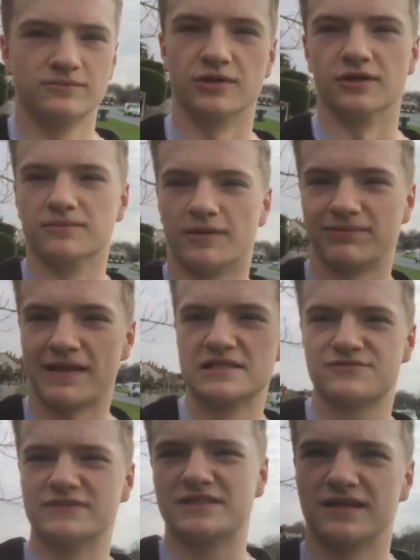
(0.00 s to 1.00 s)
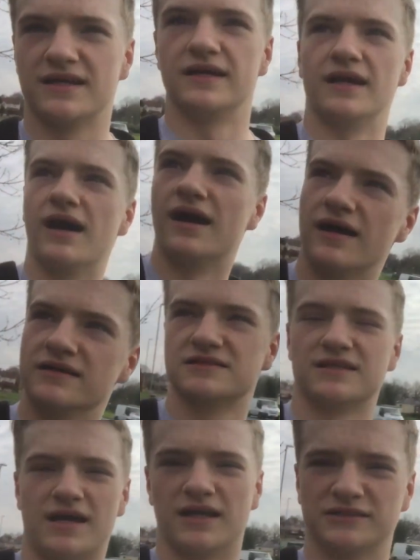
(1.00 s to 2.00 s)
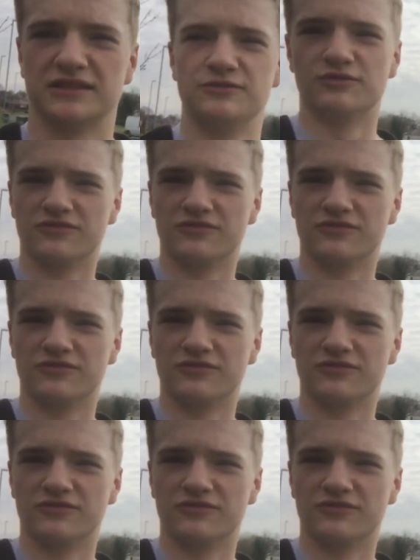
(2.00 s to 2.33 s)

But my plans for today are to actually